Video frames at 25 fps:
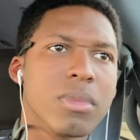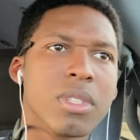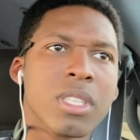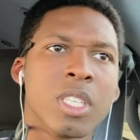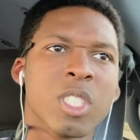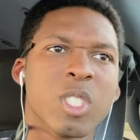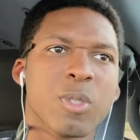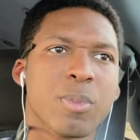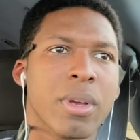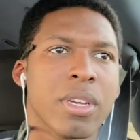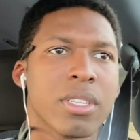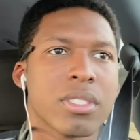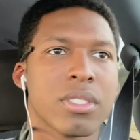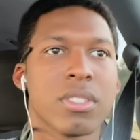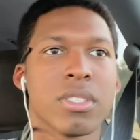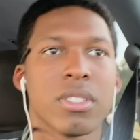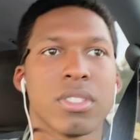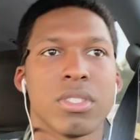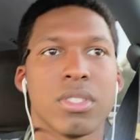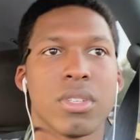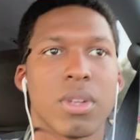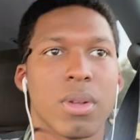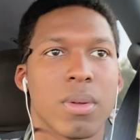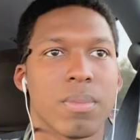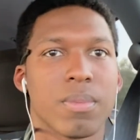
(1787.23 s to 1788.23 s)
especially
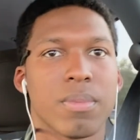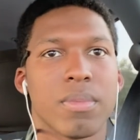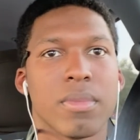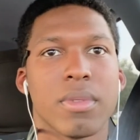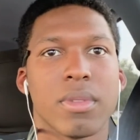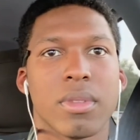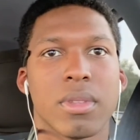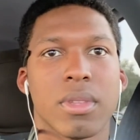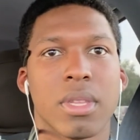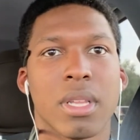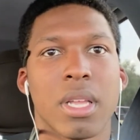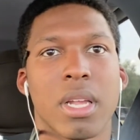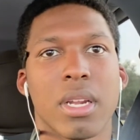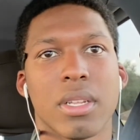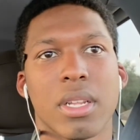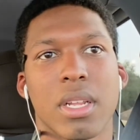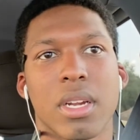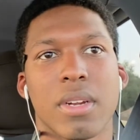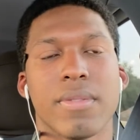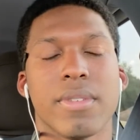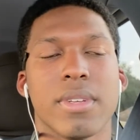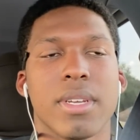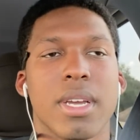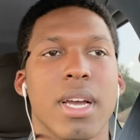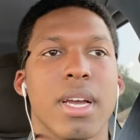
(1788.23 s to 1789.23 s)
because, not a lot
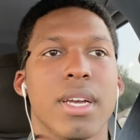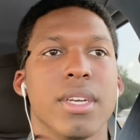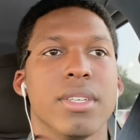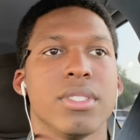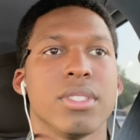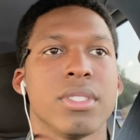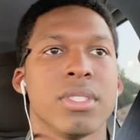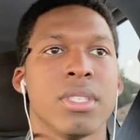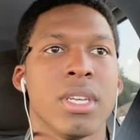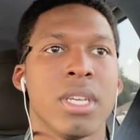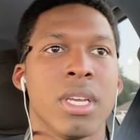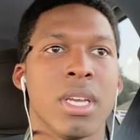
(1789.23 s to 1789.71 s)
of you guys,